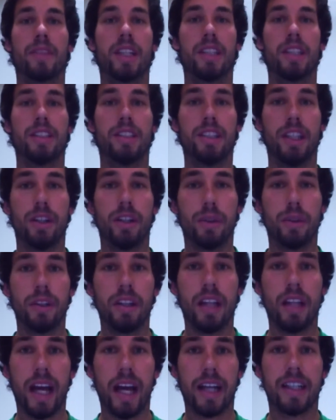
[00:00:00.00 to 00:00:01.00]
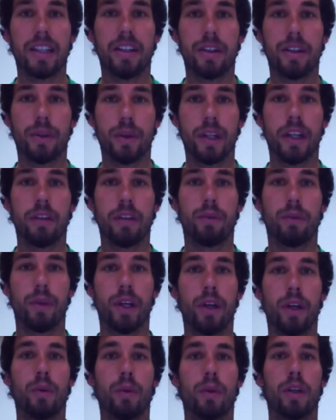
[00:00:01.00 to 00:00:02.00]
children lack a degree of
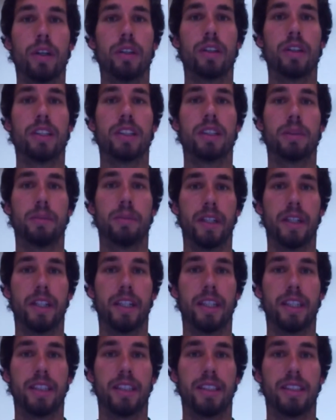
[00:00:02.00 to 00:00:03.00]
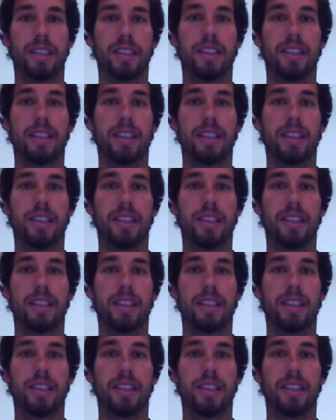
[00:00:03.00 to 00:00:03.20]
real-world experience